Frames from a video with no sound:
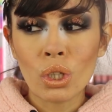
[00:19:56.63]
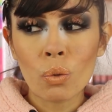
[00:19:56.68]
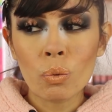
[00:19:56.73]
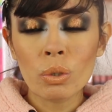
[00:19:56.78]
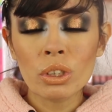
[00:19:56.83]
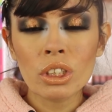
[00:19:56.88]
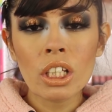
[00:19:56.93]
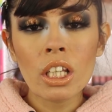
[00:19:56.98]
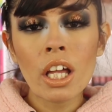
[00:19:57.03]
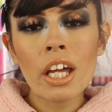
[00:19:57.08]
There
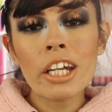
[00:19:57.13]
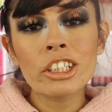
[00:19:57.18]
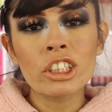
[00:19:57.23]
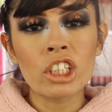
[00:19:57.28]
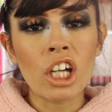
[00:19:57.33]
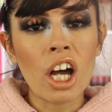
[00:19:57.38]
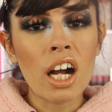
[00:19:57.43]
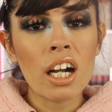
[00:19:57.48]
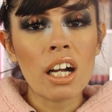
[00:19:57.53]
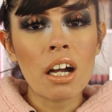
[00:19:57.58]
was a lot of
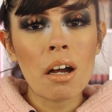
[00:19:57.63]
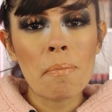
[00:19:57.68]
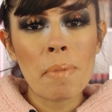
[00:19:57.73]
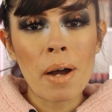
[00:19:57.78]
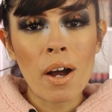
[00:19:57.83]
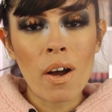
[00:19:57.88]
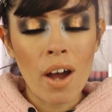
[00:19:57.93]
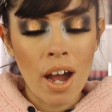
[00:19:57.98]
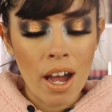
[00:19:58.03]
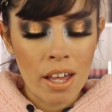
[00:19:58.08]
talk
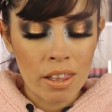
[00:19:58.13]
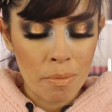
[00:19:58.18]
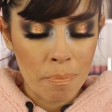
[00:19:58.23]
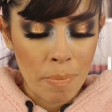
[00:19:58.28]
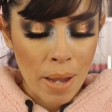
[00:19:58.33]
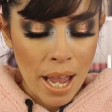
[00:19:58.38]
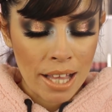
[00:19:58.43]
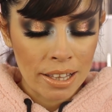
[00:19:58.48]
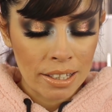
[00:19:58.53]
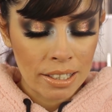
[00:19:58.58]
about how the
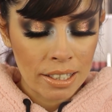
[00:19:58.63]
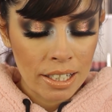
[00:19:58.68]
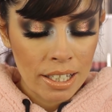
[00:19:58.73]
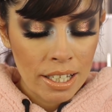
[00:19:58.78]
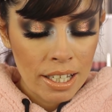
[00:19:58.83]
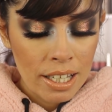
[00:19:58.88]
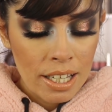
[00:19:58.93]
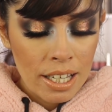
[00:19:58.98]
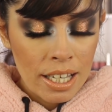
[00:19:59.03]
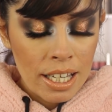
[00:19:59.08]

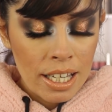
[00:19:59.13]
palette